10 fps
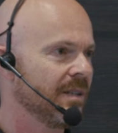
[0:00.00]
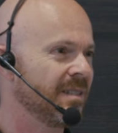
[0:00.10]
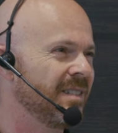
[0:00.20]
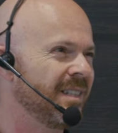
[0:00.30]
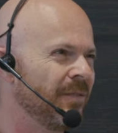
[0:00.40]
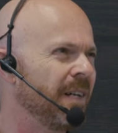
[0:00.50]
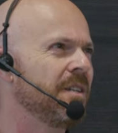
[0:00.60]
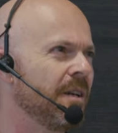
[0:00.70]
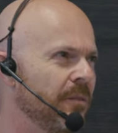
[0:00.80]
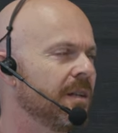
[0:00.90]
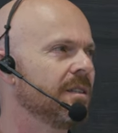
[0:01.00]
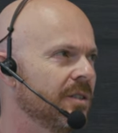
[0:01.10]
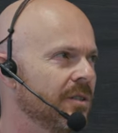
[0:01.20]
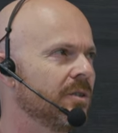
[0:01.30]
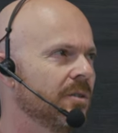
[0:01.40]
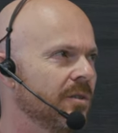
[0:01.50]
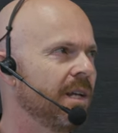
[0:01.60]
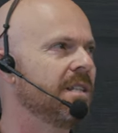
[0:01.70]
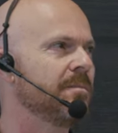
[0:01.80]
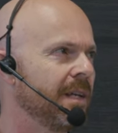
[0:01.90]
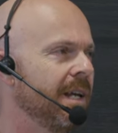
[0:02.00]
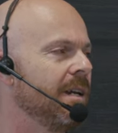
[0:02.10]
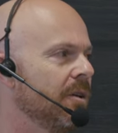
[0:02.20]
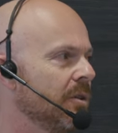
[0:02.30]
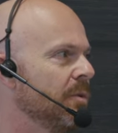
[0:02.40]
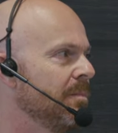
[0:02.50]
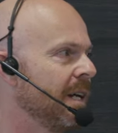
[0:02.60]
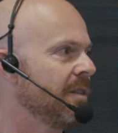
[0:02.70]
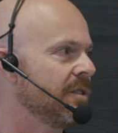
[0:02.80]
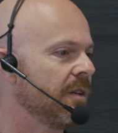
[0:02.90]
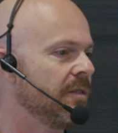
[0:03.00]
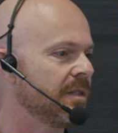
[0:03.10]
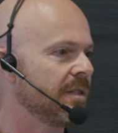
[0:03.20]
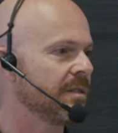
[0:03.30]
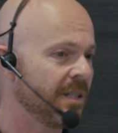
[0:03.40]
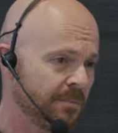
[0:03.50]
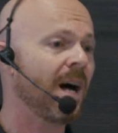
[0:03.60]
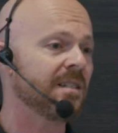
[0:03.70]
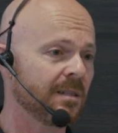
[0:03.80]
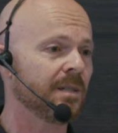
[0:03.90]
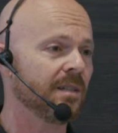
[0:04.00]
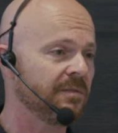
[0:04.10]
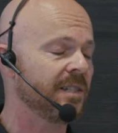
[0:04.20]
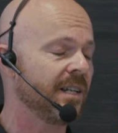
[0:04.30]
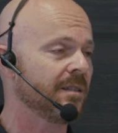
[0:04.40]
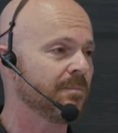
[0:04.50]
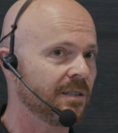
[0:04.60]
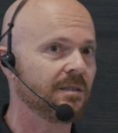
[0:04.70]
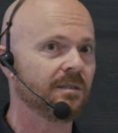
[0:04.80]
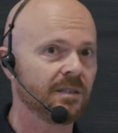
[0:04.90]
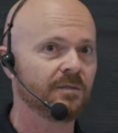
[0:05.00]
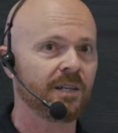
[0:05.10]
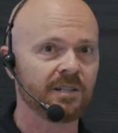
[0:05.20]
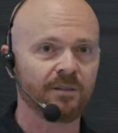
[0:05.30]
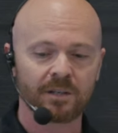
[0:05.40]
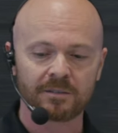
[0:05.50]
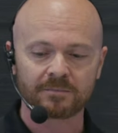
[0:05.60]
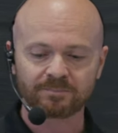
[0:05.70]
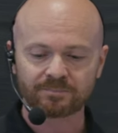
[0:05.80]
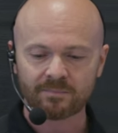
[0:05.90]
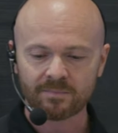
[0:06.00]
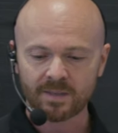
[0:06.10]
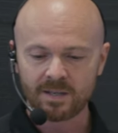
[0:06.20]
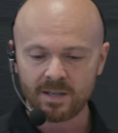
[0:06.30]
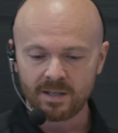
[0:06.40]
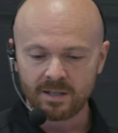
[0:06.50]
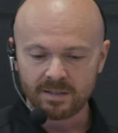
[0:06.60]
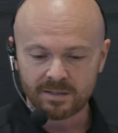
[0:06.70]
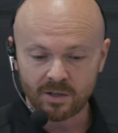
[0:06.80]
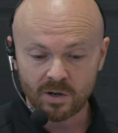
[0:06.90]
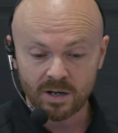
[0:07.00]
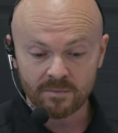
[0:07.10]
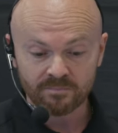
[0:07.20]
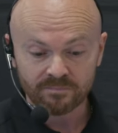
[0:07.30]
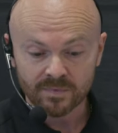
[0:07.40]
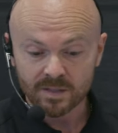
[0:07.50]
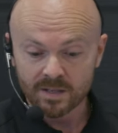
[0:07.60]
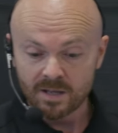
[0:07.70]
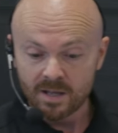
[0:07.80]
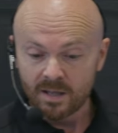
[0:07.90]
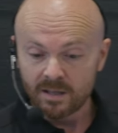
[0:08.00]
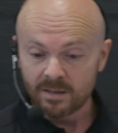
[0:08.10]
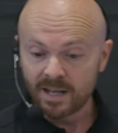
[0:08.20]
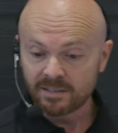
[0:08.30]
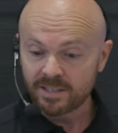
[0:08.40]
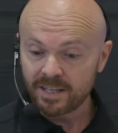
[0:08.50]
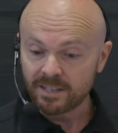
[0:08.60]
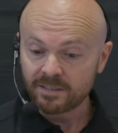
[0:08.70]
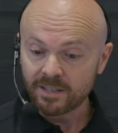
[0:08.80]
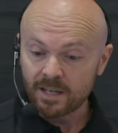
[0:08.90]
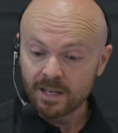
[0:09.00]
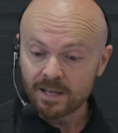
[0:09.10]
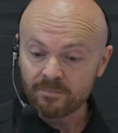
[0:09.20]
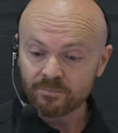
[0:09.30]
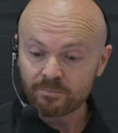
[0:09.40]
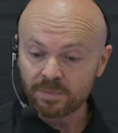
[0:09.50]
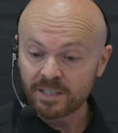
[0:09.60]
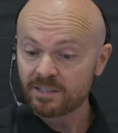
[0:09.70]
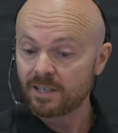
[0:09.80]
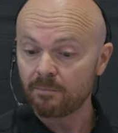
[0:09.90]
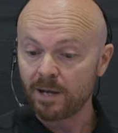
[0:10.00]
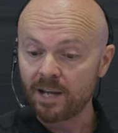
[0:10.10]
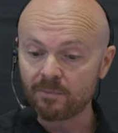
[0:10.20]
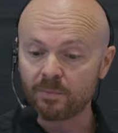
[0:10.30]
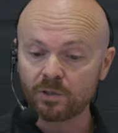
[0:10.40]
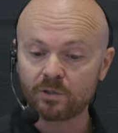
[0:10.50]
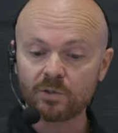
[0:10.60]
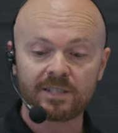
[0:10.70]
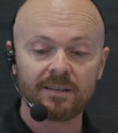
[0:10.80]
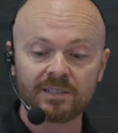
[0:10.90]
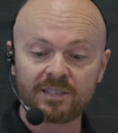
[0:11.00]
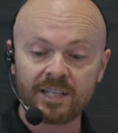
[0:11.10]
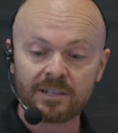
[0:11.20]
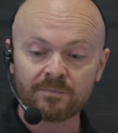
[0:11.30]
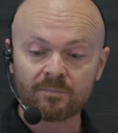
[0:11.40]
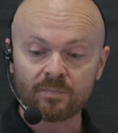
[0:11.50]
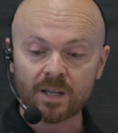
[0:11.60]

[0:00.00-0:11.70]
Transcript: because it's very difficult to create spaghetti code with microservices. It's possible, I've seen it, but it's very difficult. So um, that's it. Um, please stop by our booth two seventeen.